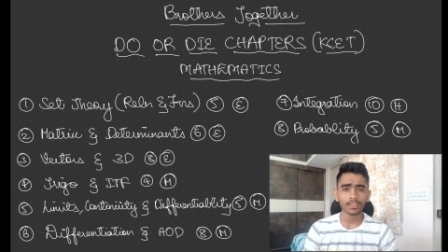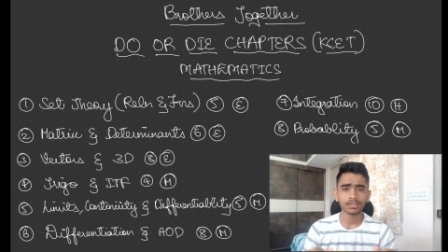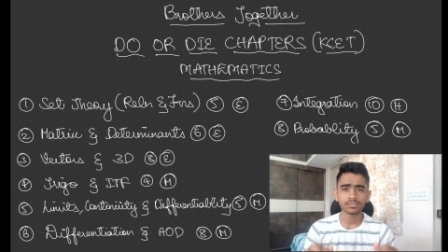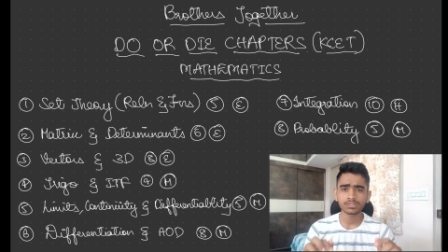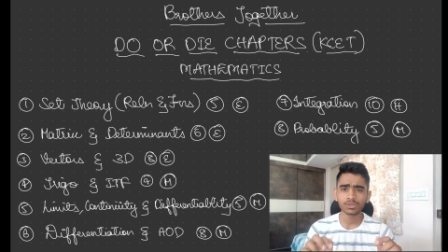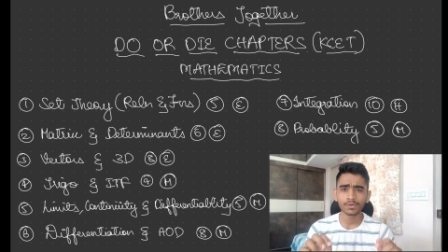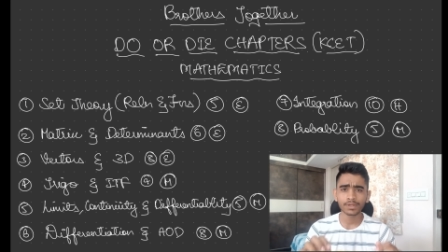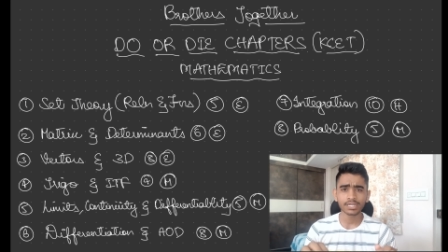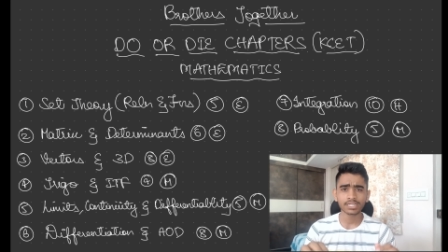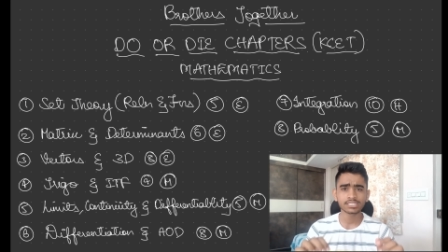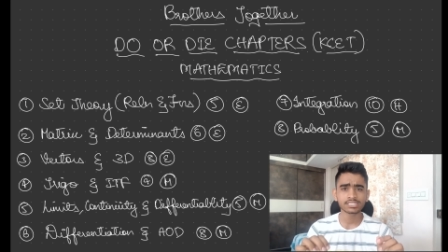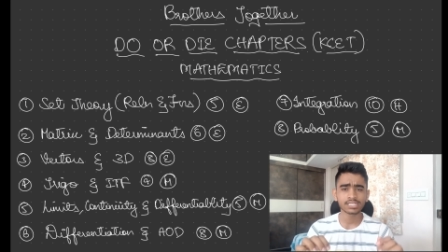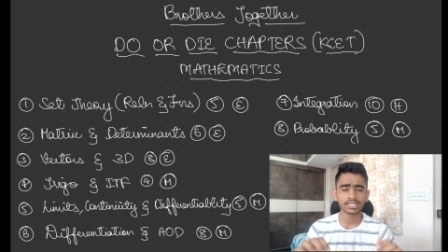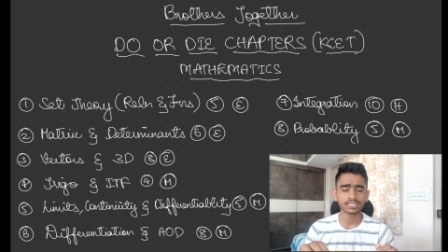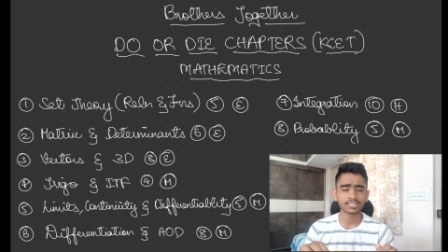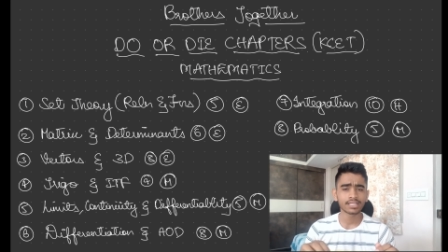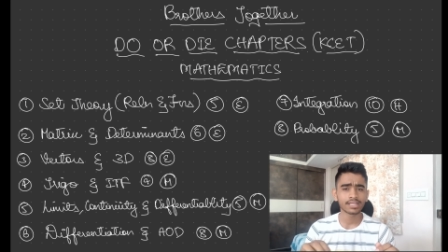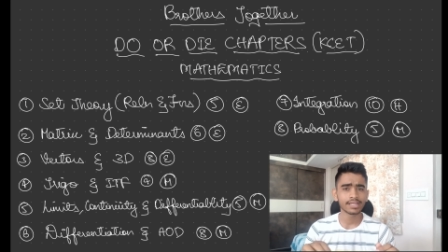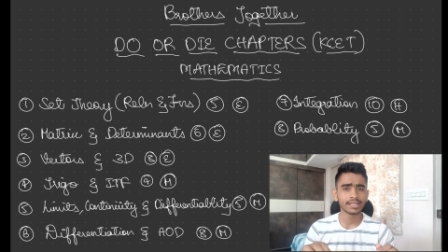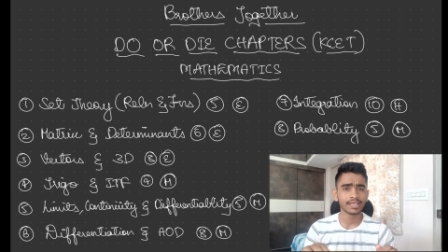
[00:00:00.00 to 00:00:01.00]
So vectors
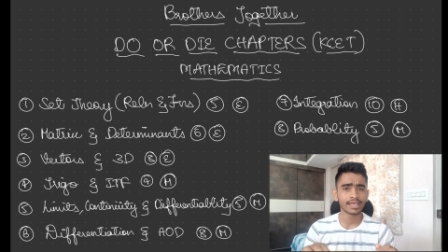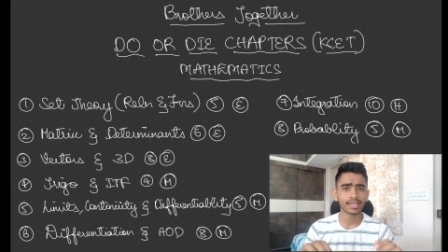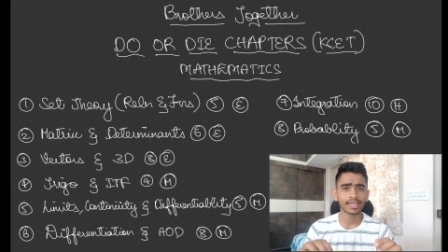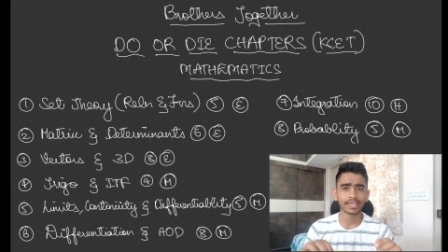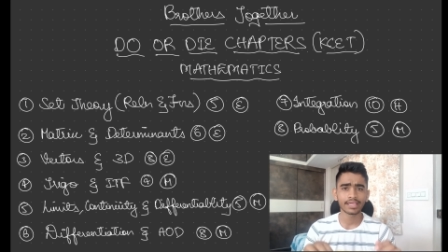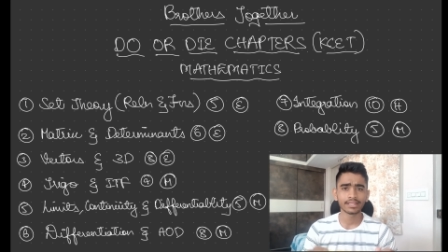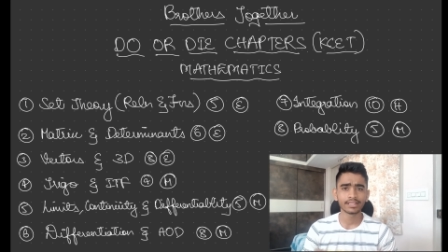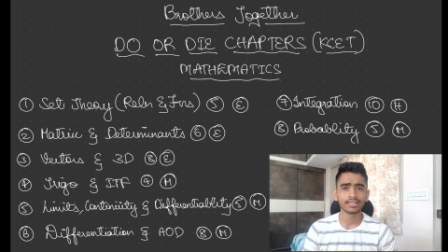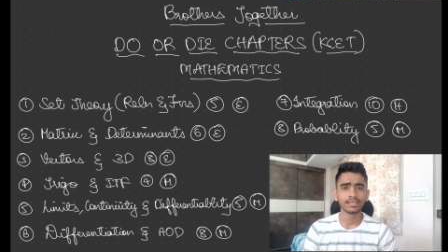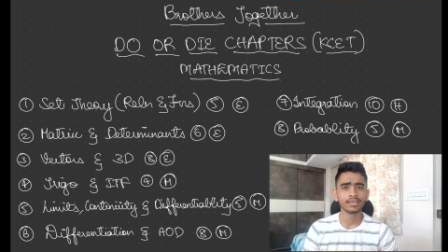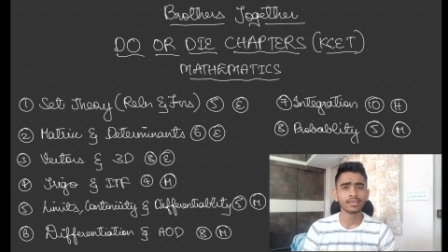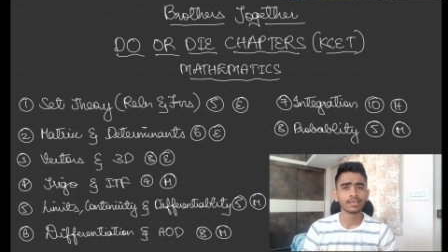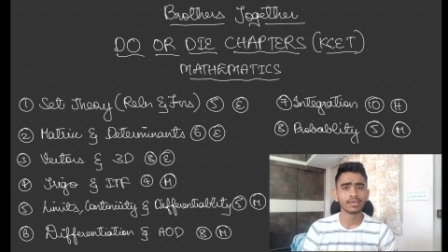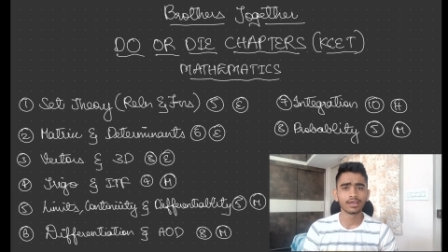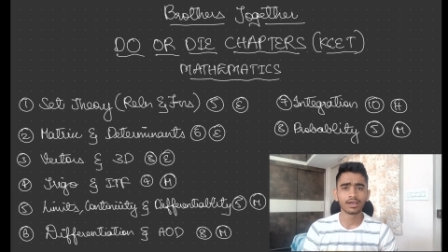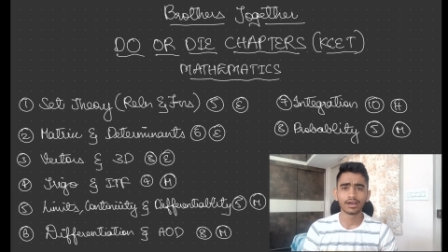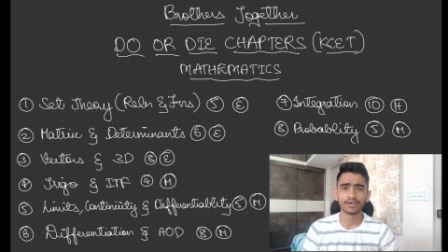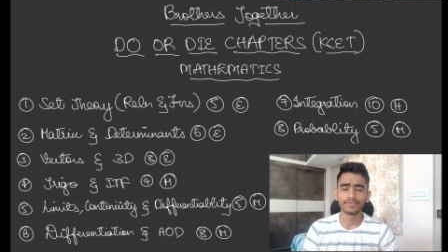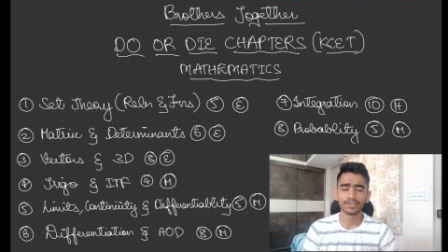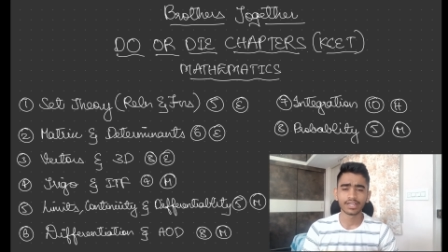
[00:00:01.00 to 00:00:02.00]
and 3D again
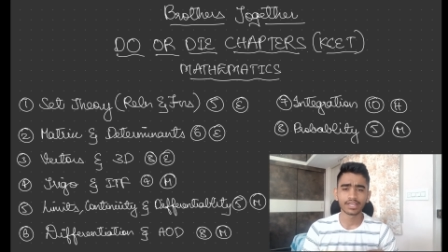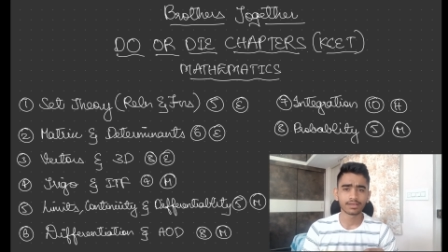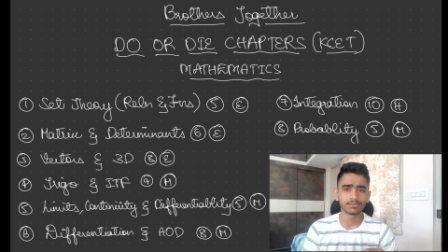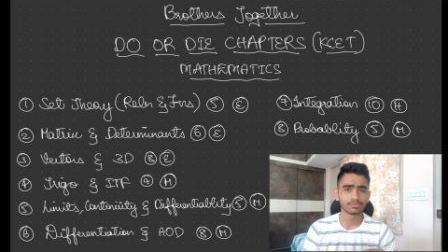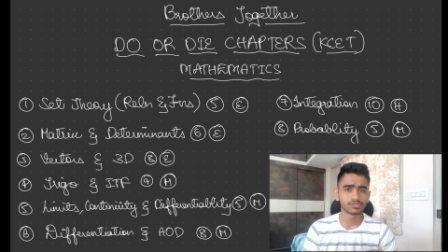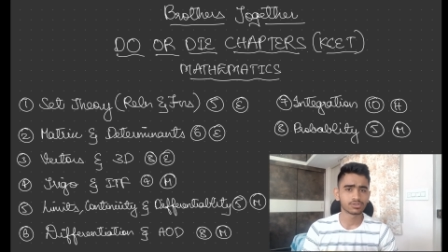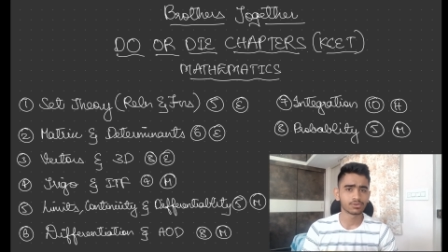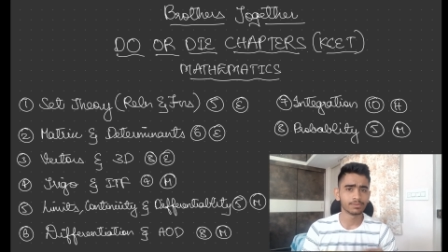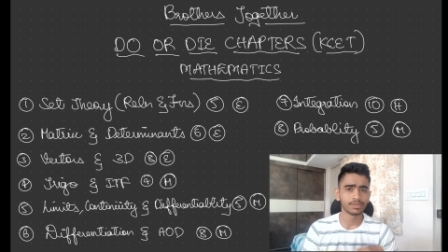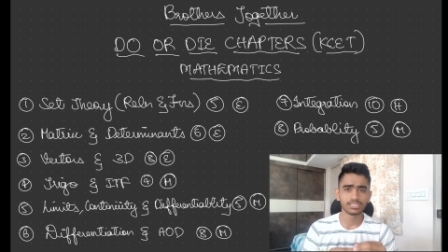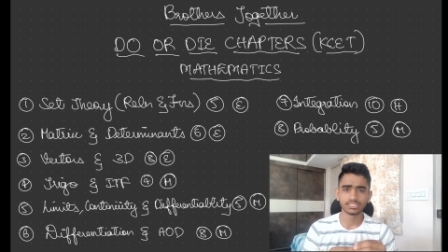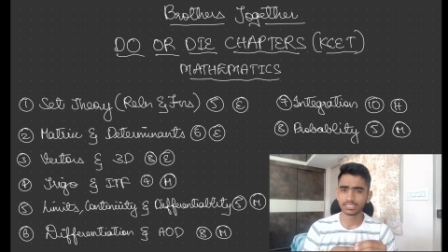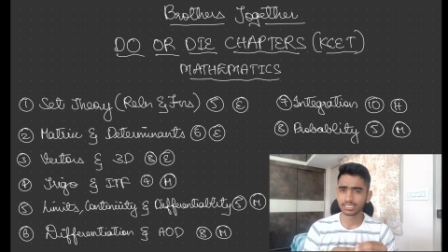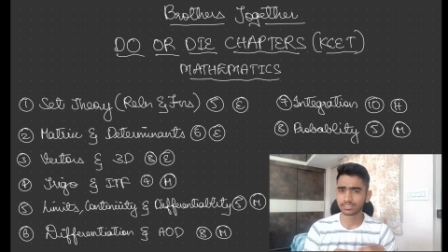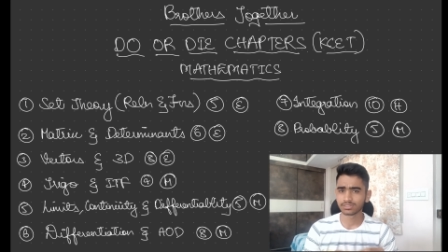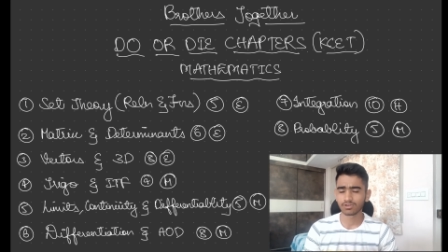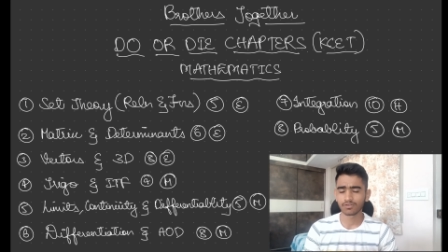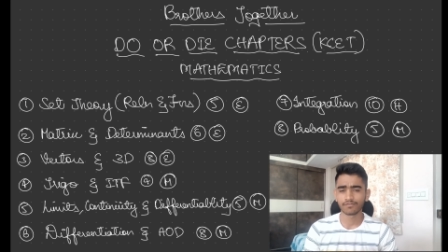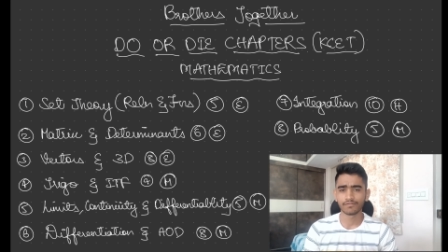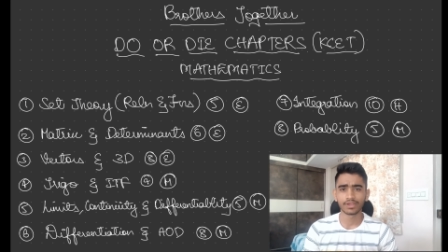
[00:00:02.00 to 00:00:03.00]
uh, when it comes to
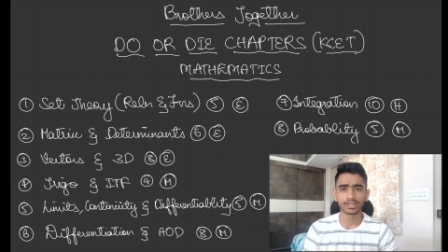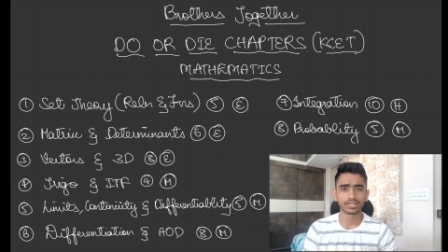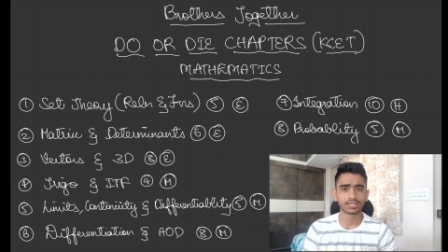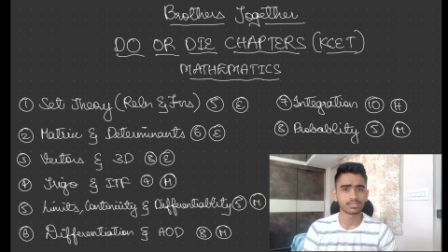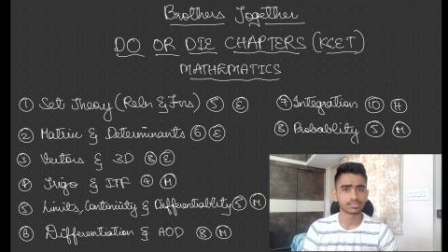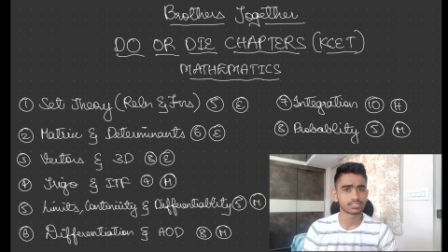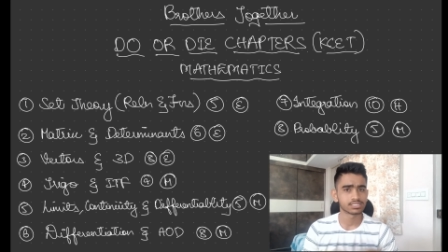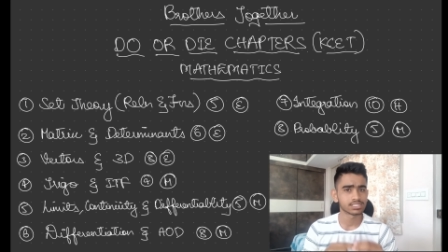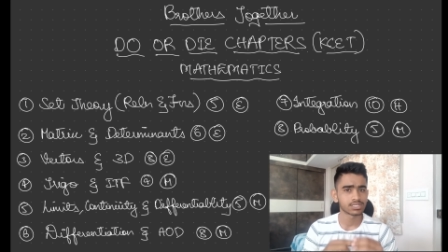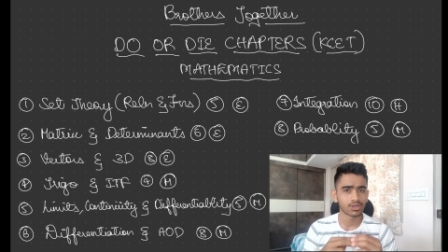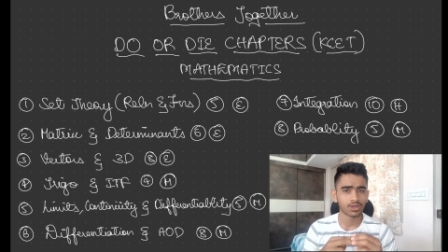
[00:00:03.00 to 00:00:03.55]
basics of vectors,